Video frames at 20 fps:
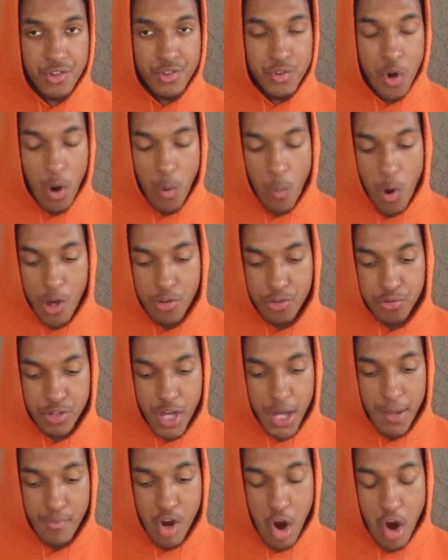star. Why you
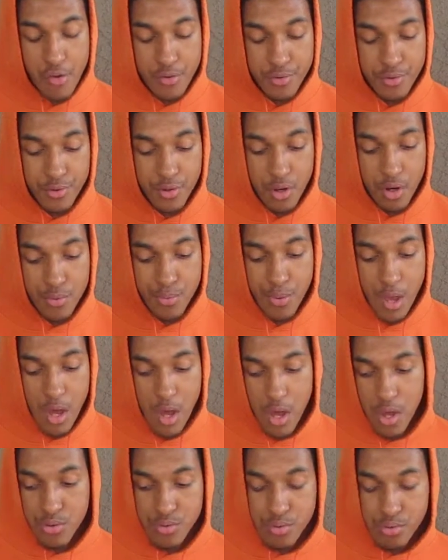keep cursing? Oh,
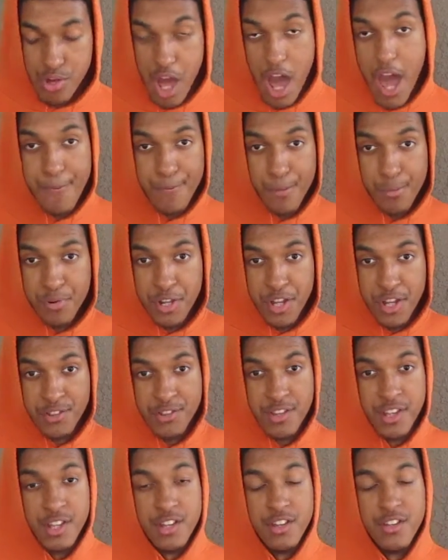you came from
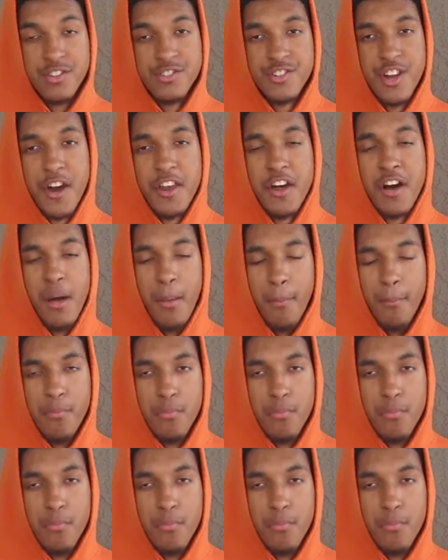Disney. Shut up.